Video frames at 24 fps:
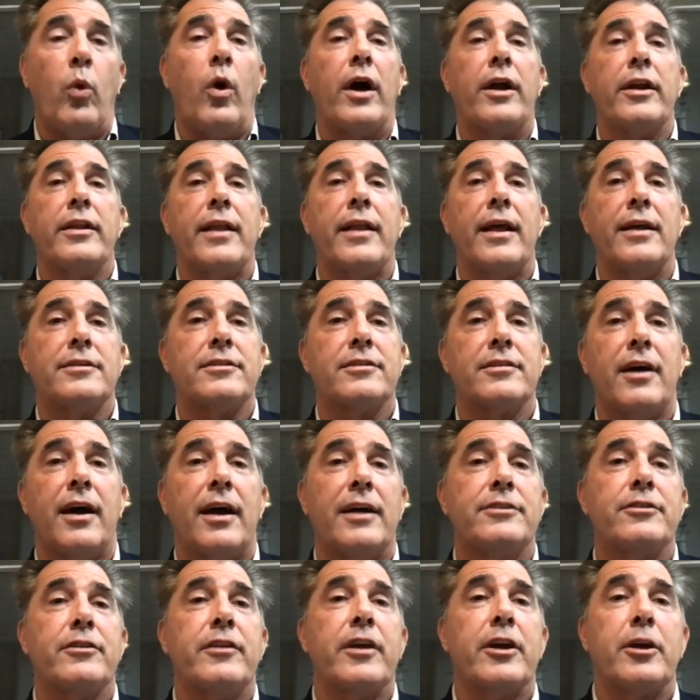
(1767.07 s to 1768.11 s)
wanted that
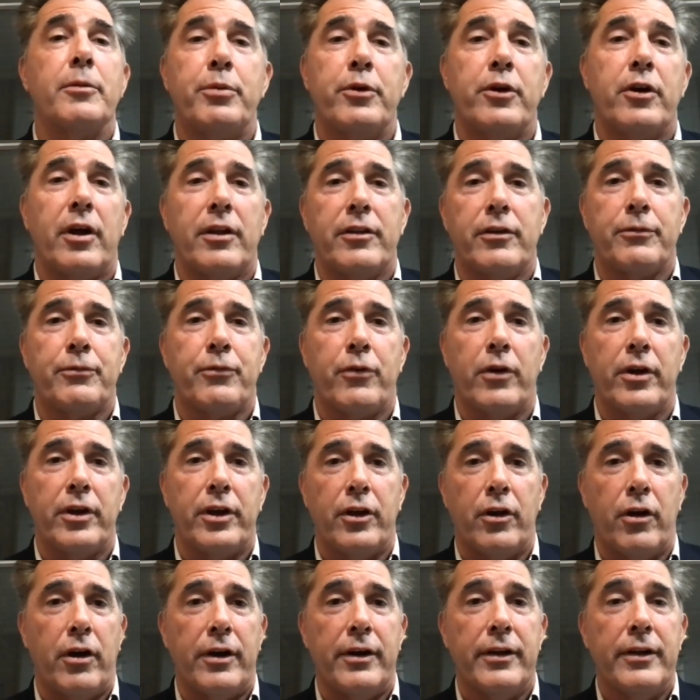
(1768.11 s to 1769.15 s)
sign so they can put it on their front
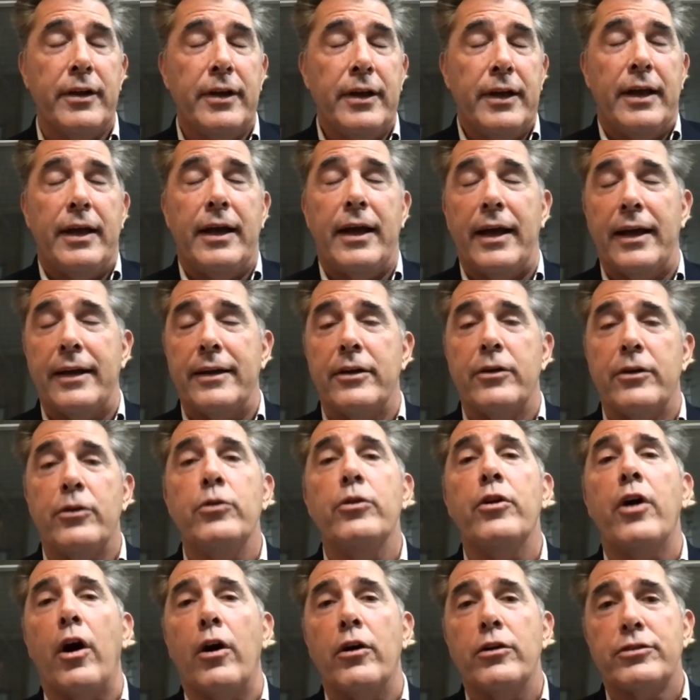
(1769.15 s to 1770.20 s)
yard, and who
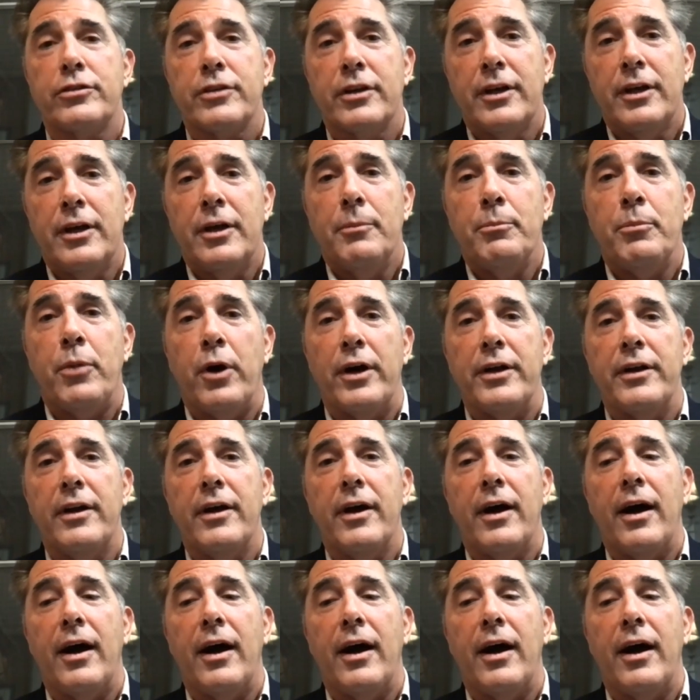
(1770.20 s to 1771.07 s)
knows. But